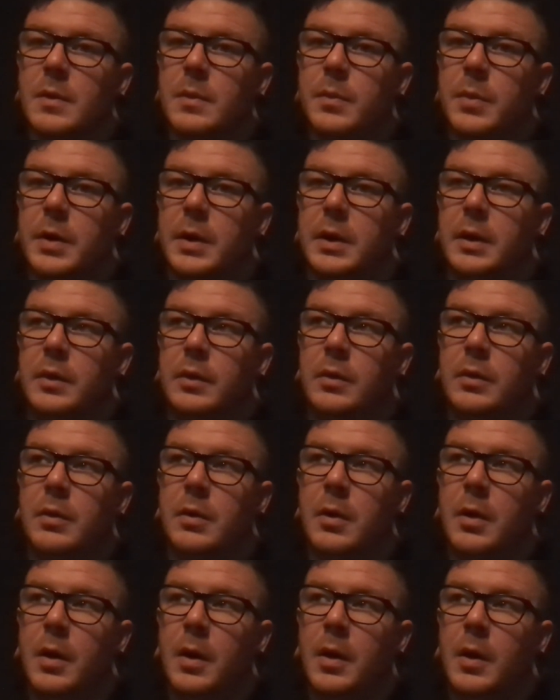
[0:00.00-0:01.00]
But in
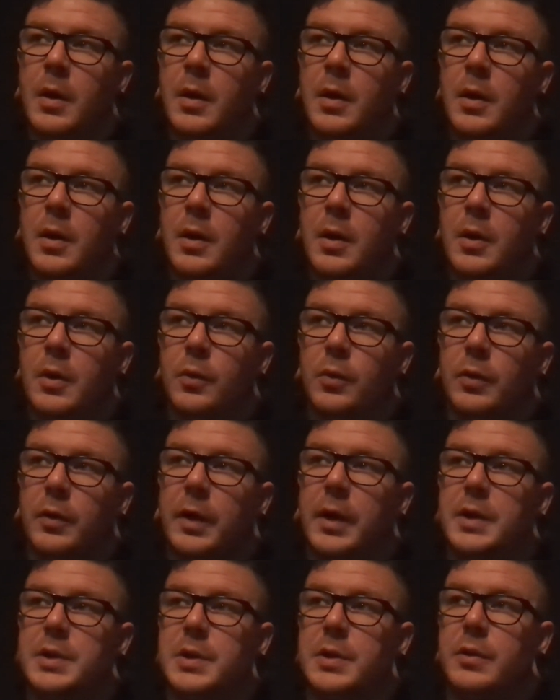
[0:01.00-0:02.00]

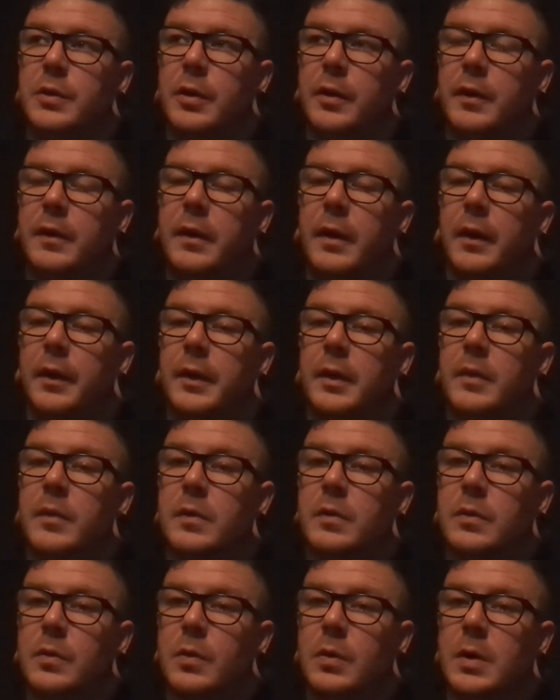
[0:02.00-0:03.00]
relation to the telling of the
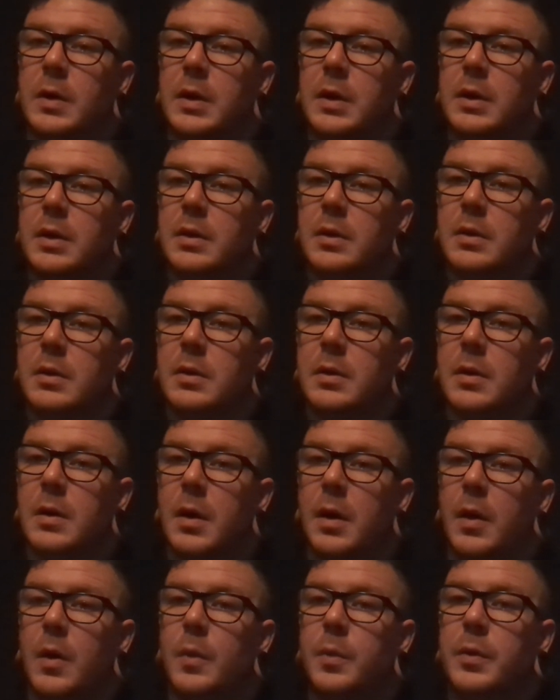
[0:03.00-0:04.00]
story,
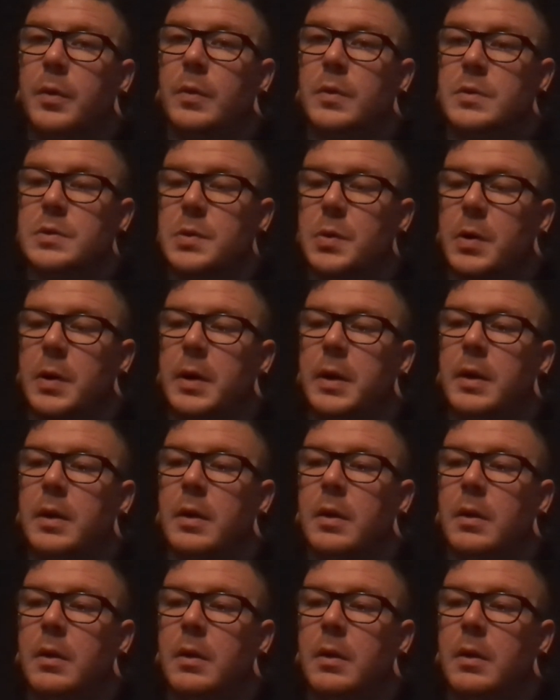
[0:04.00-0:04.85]
I hope you enjoy